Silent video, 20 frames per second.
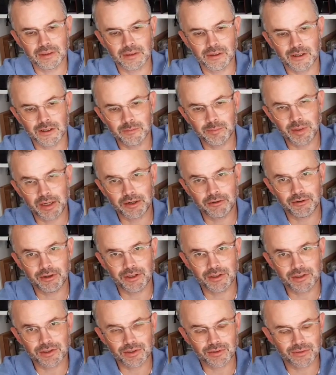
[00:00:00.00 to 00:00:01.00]

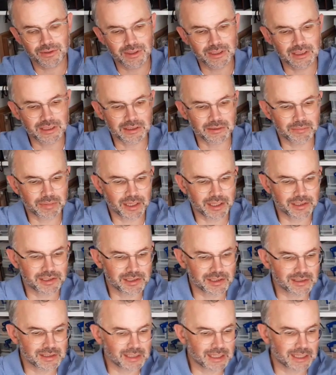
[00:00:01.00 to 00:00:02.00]
Iberians on the
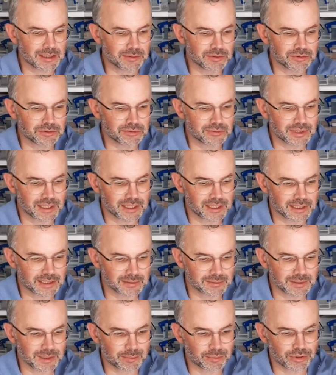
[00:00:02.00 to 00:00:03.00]
painting table. They're
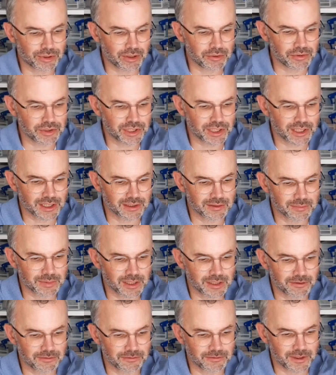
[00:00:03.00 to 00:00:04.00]
approaching
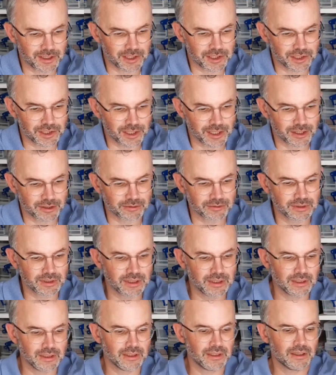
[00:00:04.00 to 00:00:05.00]
being finished now,
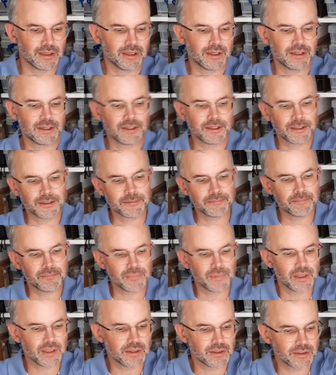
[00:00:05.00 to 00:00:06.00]

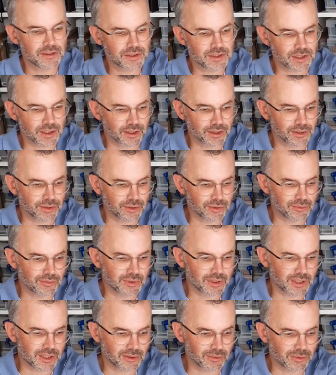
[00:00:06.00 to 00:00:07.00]
so
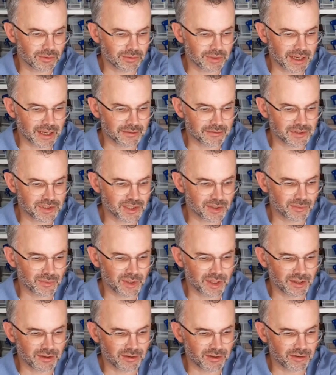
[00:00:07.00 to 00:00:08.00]
I will have
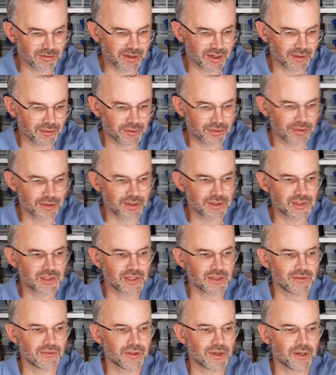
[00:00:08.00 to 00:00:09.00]
somewhere around
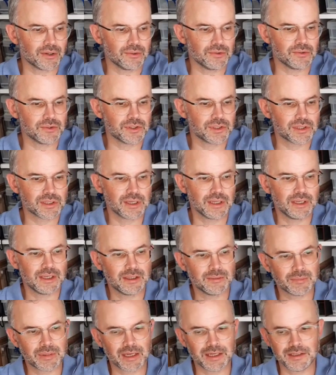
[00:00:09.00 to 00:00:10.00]
30 of those
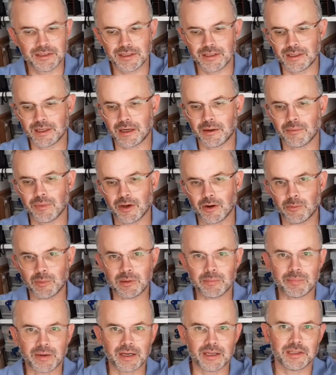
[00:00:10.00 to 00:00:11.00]
painted up. They'll be
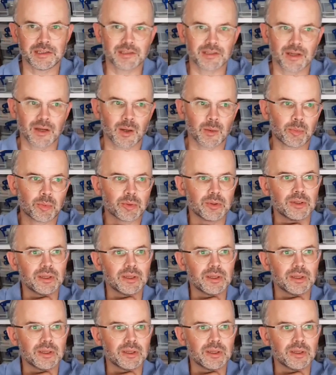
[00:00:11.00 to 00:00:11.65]
based up,